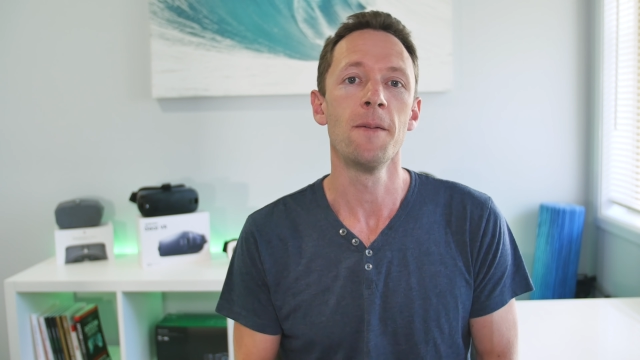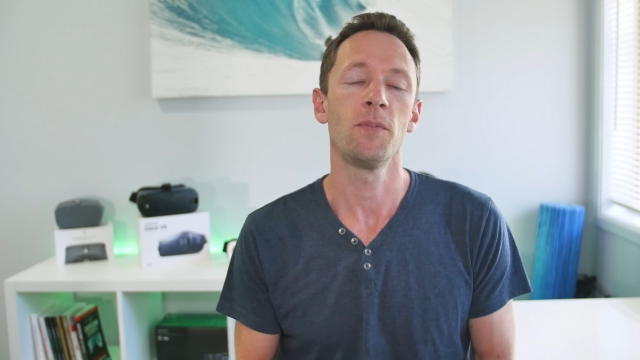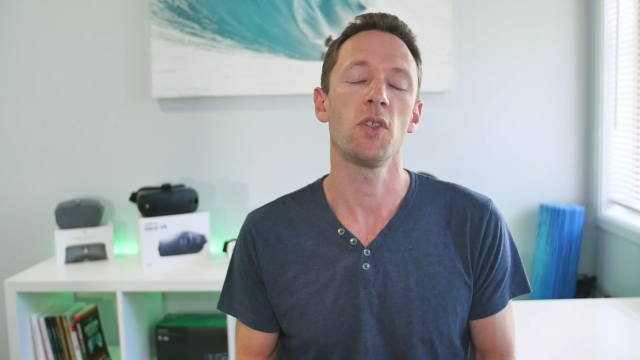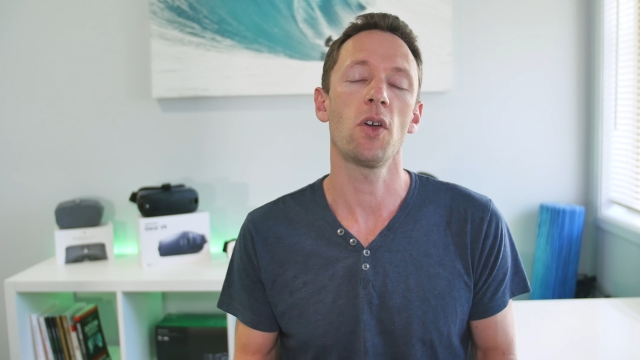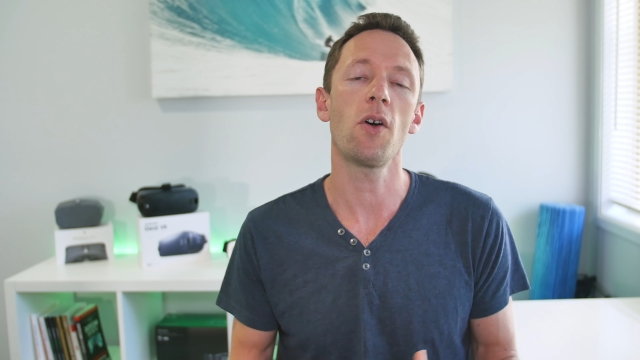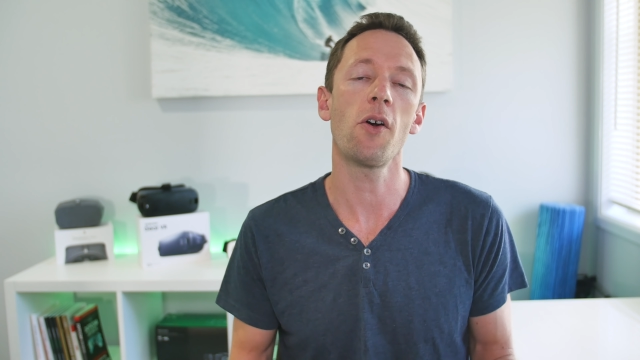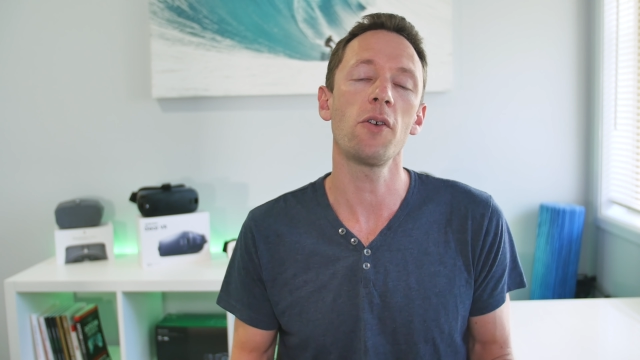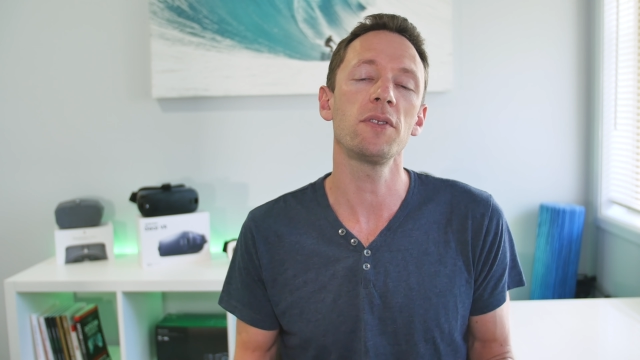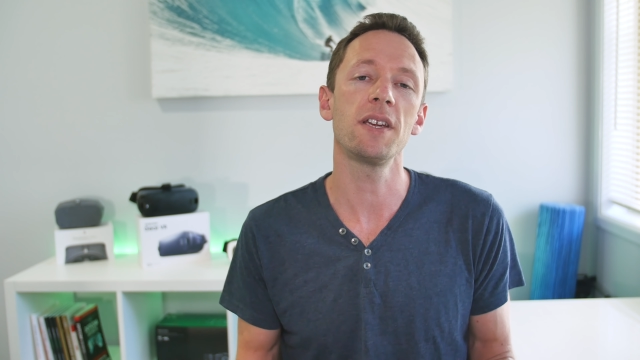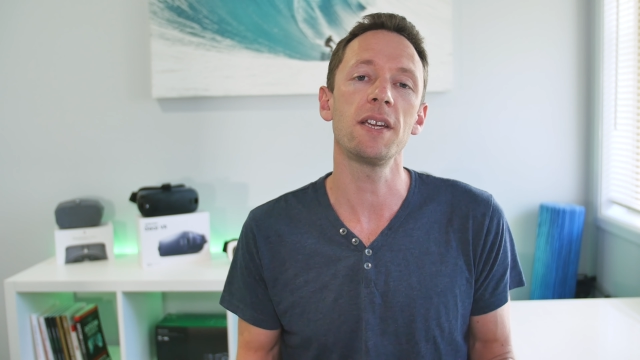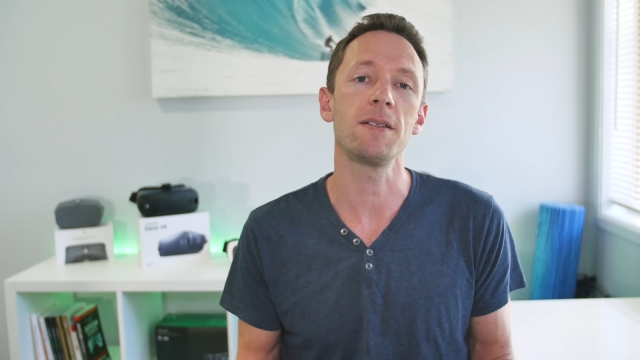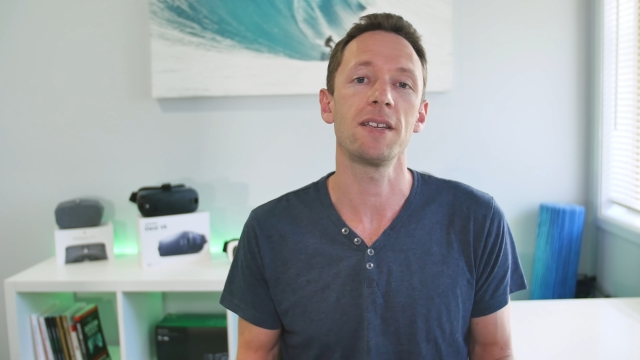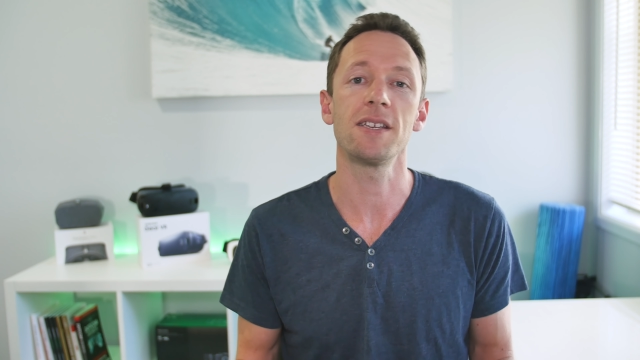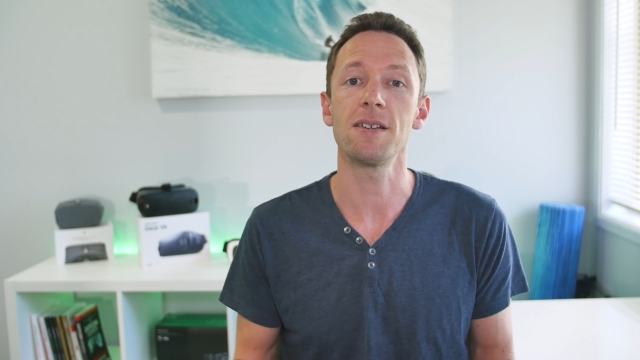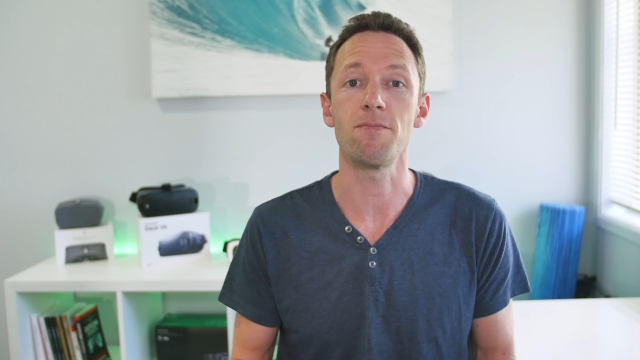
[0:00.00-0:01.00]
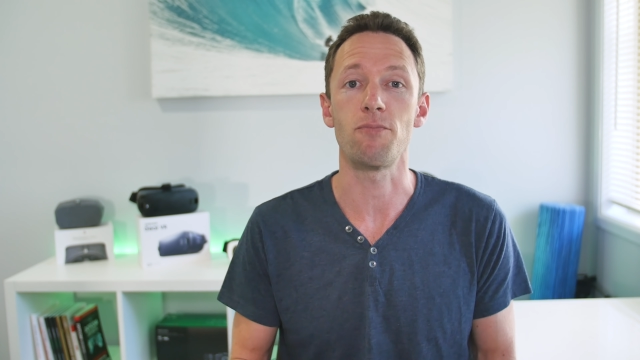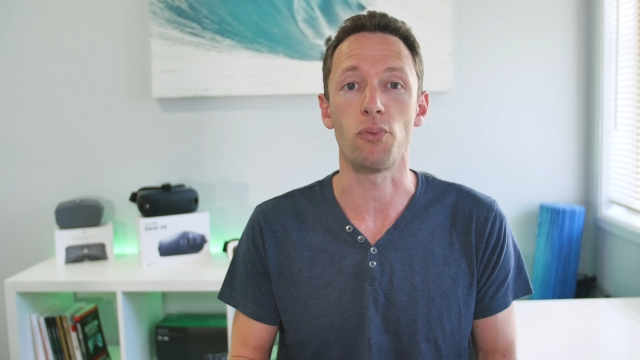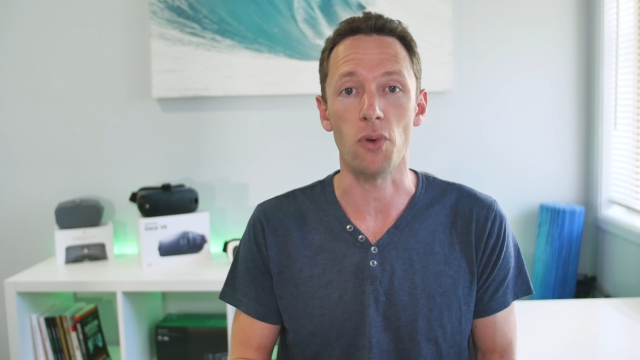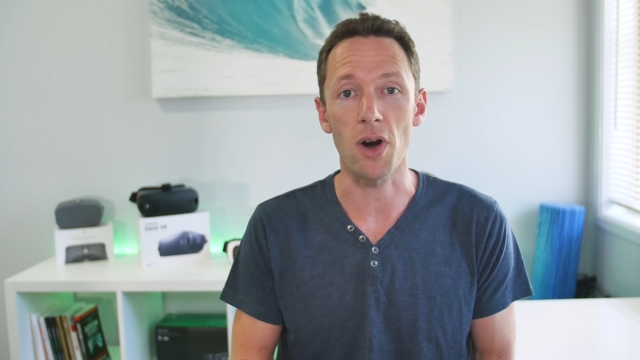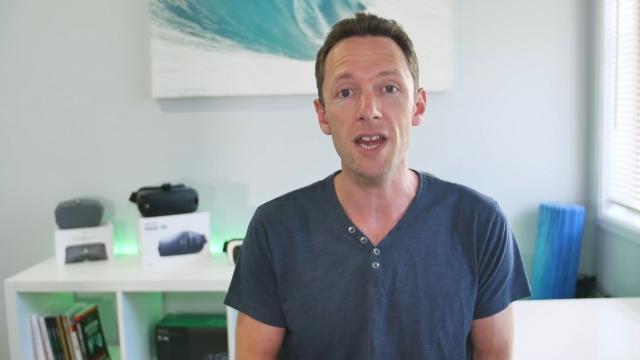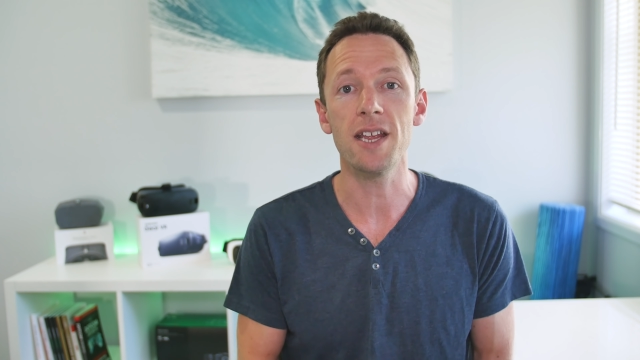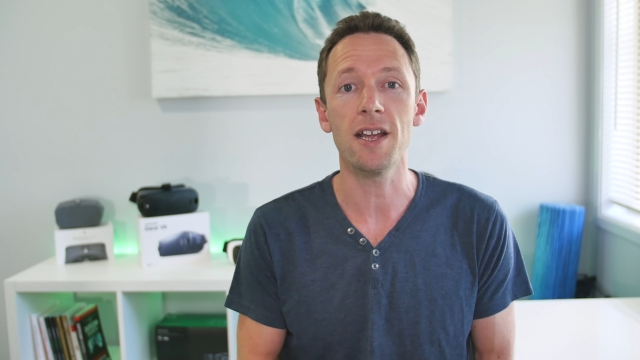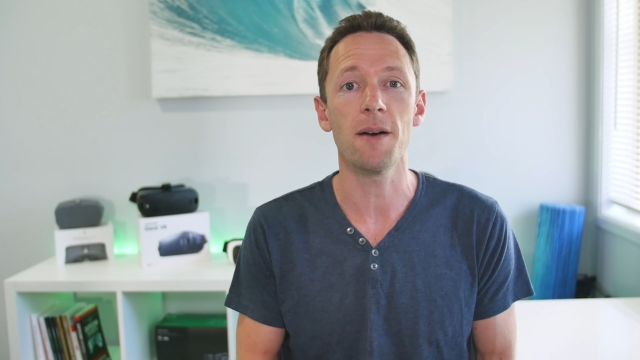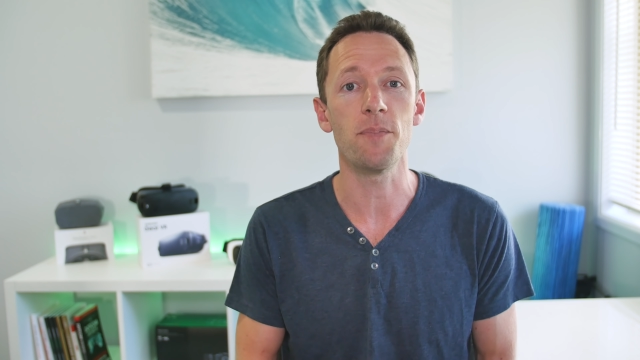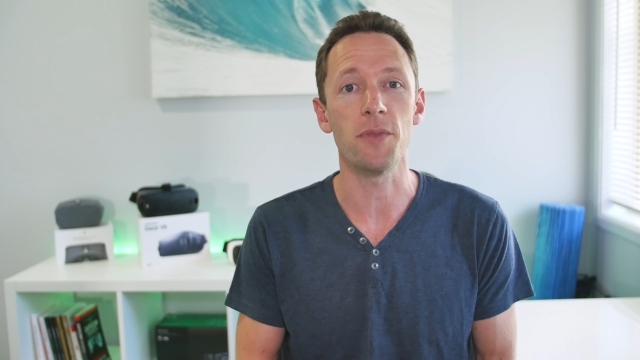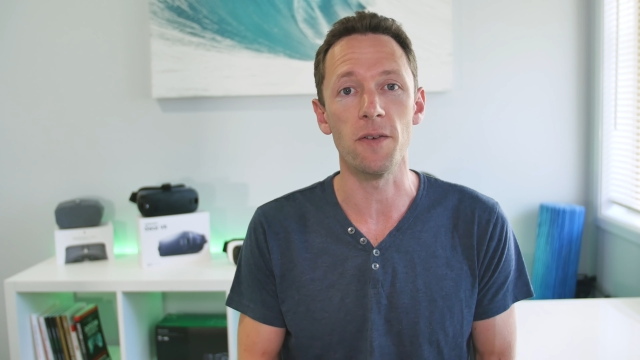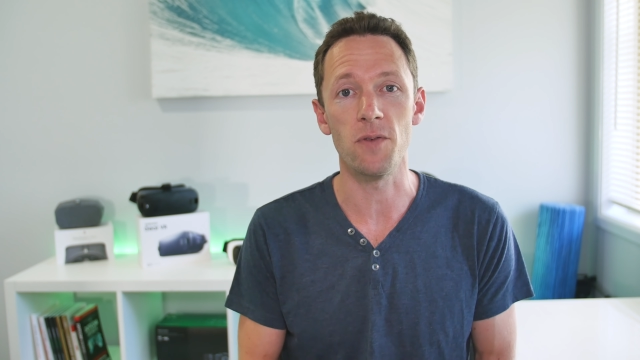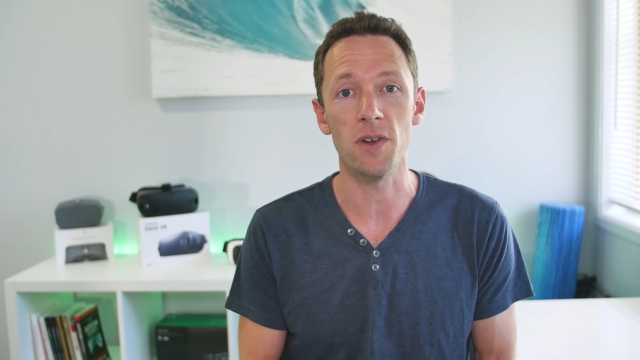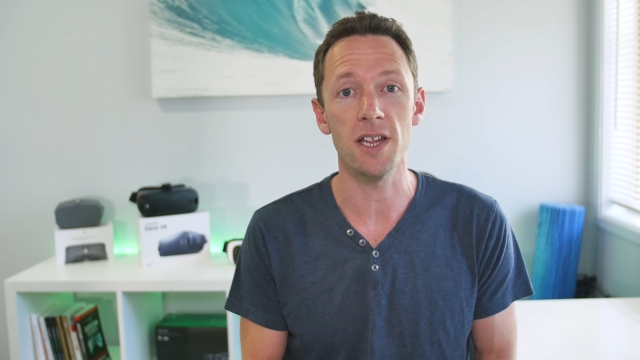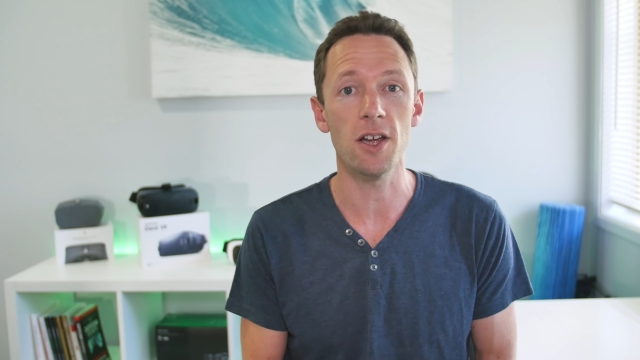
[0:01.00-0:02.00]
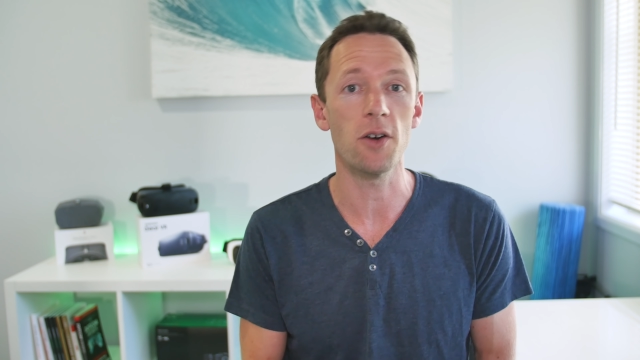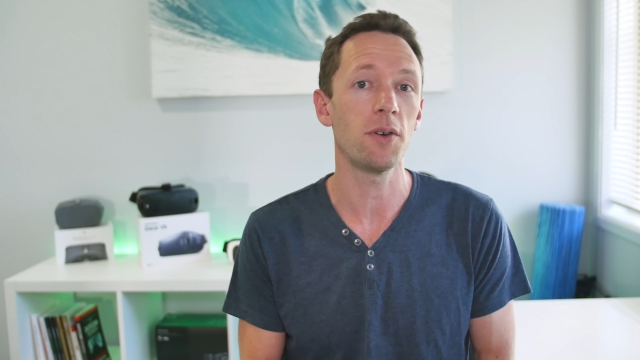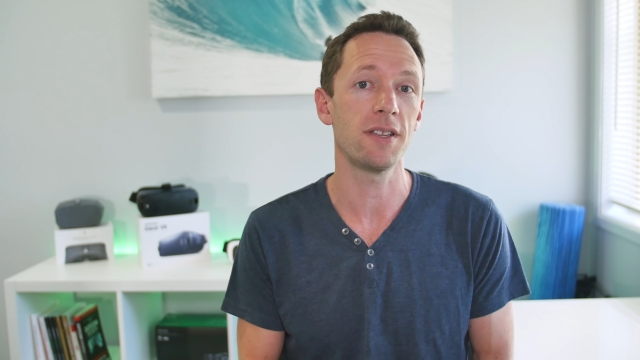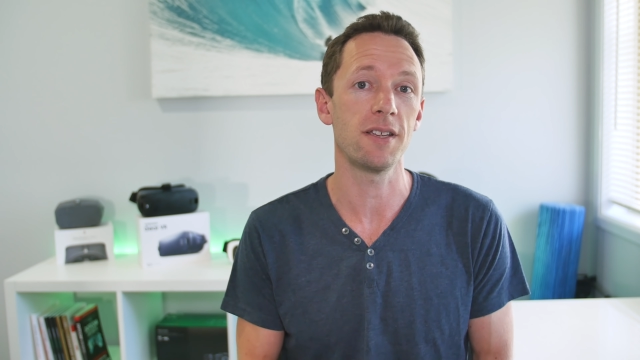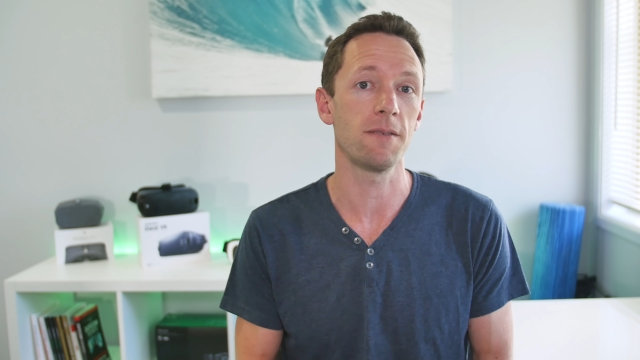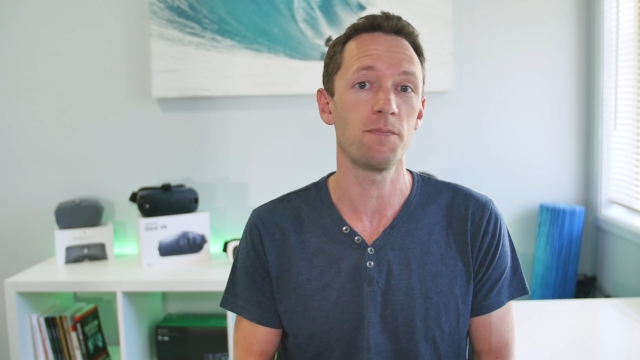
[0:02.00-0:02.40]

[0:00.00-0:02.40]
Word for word: not only does it break up the video into